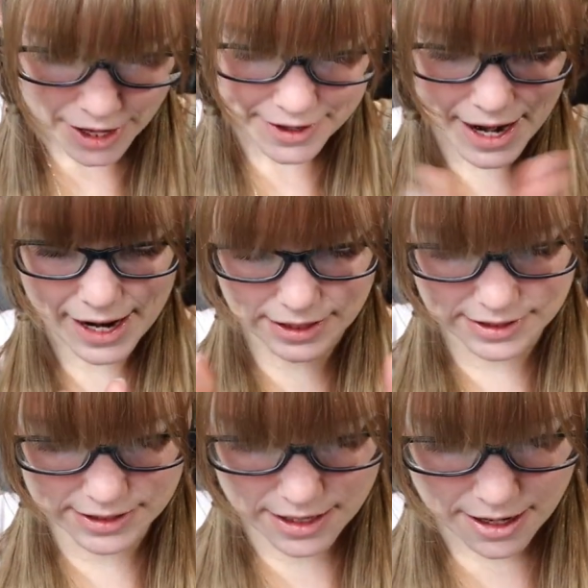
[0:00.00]

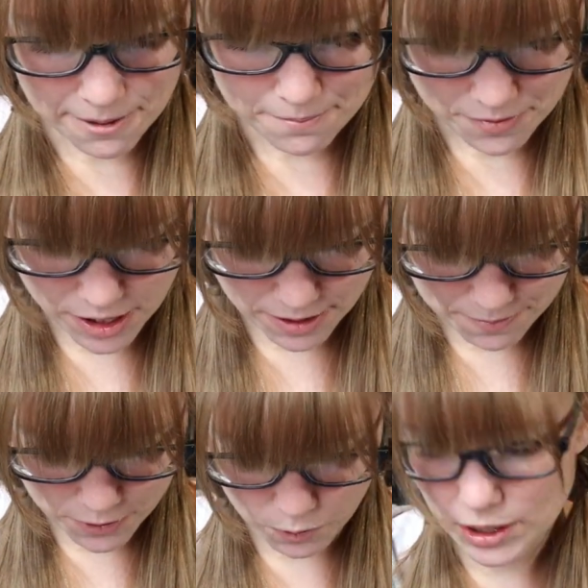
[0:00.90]
Next,
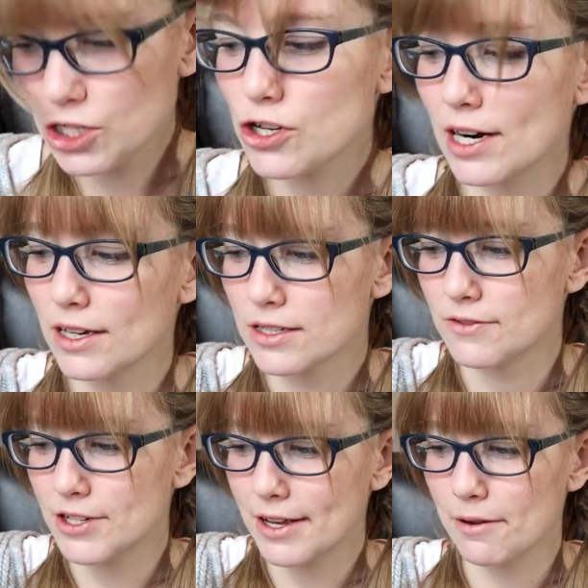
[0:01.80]
The Witch Trials
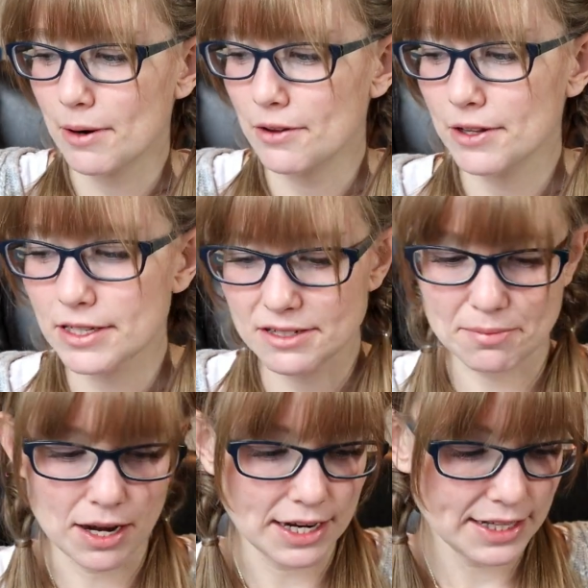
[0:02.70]
of J.K. Rowling is a
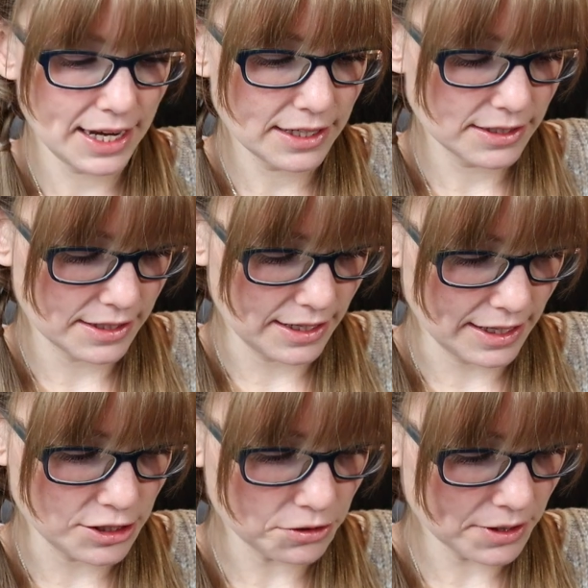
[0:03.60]
podcast, and
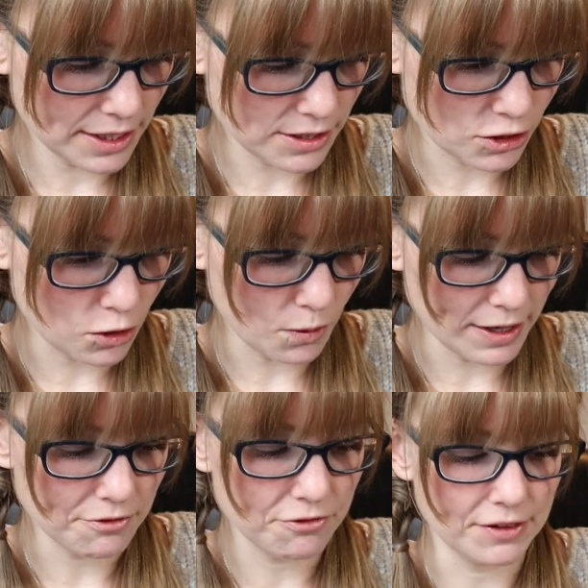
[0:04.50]
I don't think it's
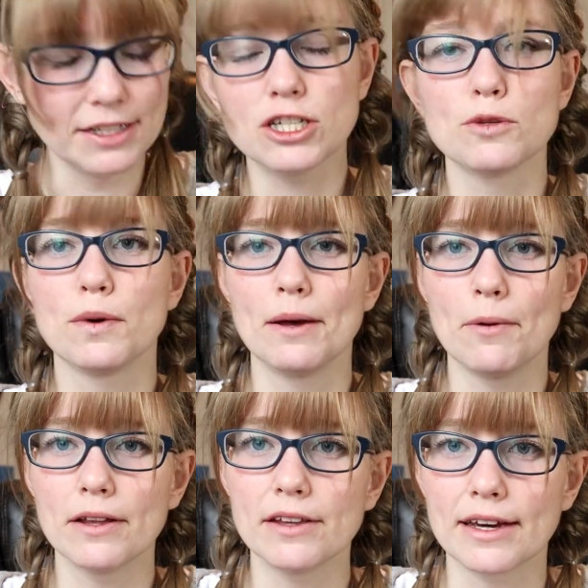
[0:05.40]
quite finished, but I'm
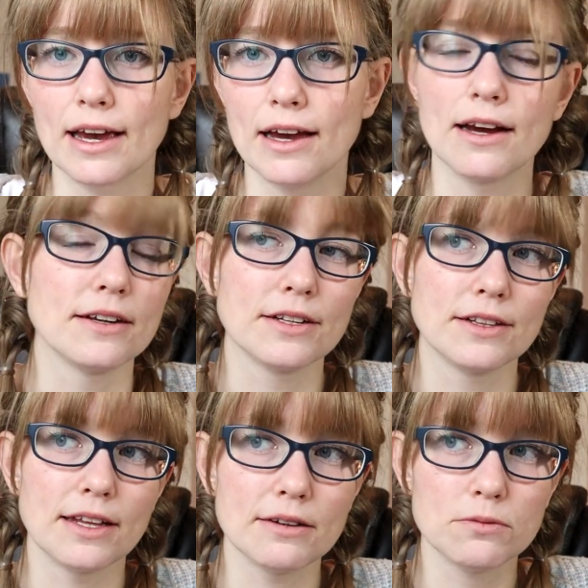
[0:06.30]
on, like,
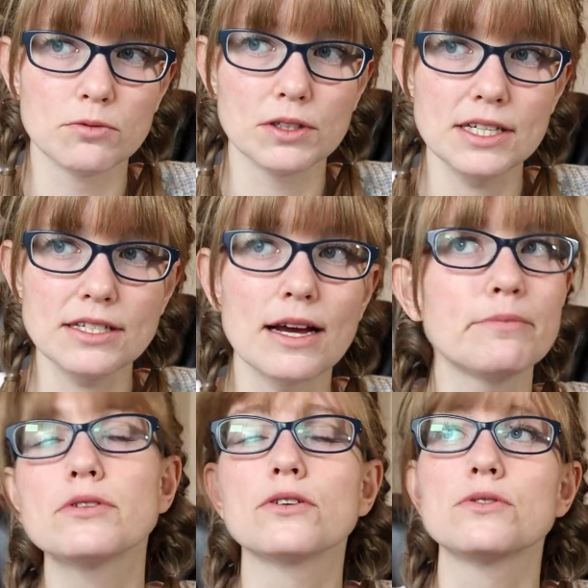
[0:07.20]
they released
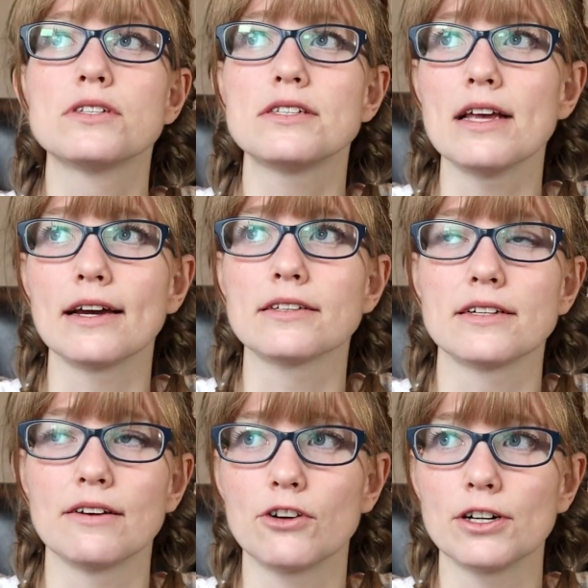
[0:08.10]
episode 6,
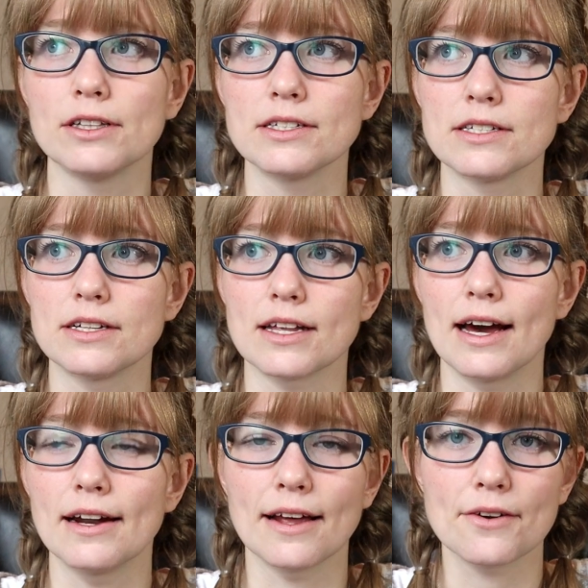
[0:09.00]
and I've already listened to
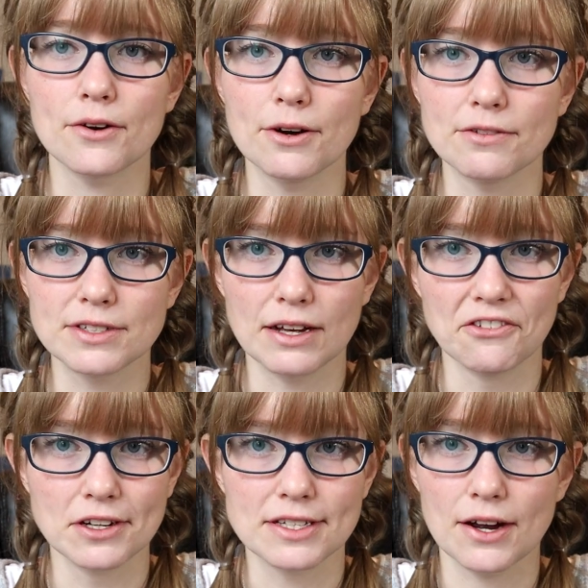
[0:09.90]
that. I don't know if
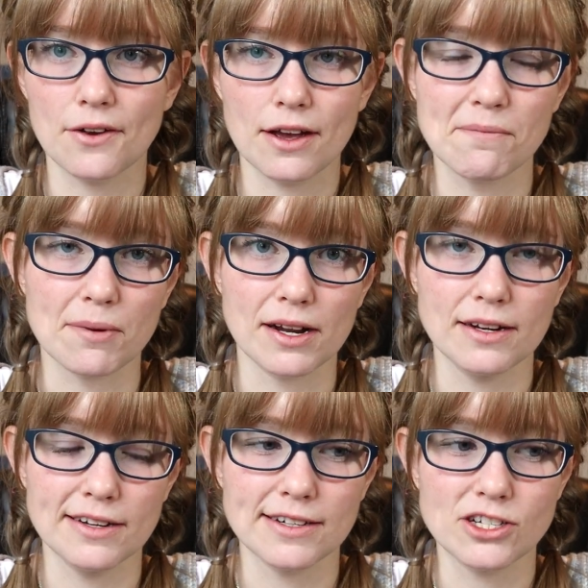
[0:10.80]
7 is out yet, but I
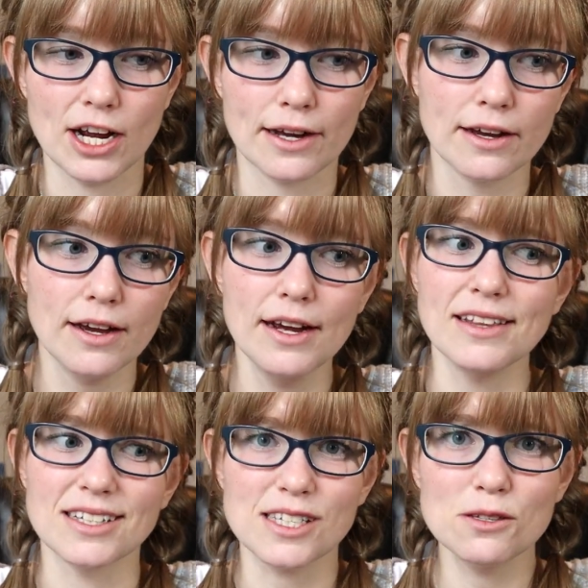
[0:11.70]
need to check.
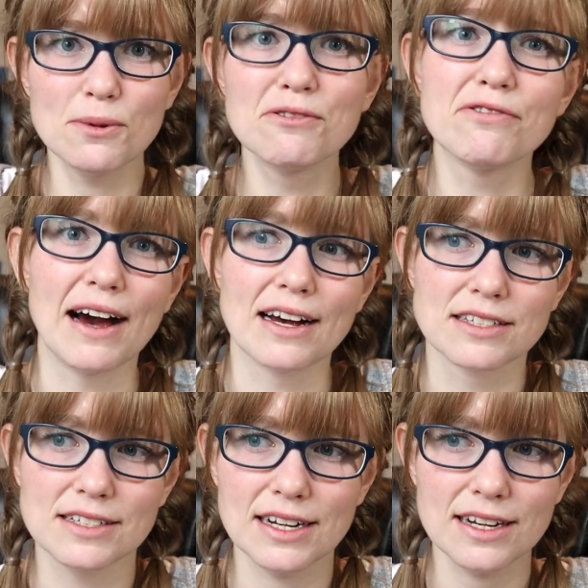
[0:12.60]
This has been
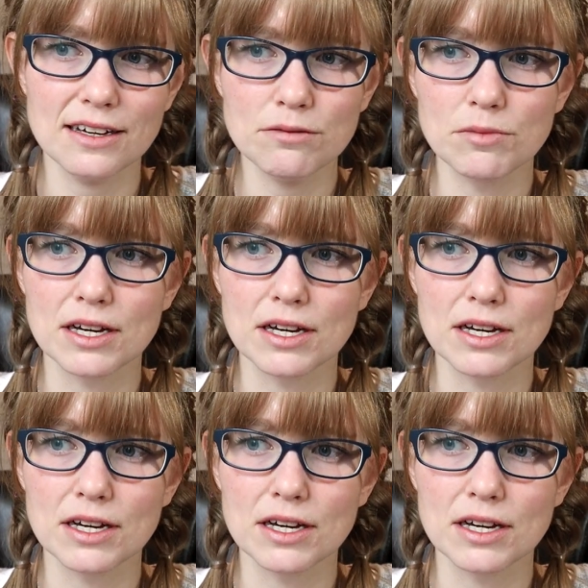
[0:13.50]
fascinating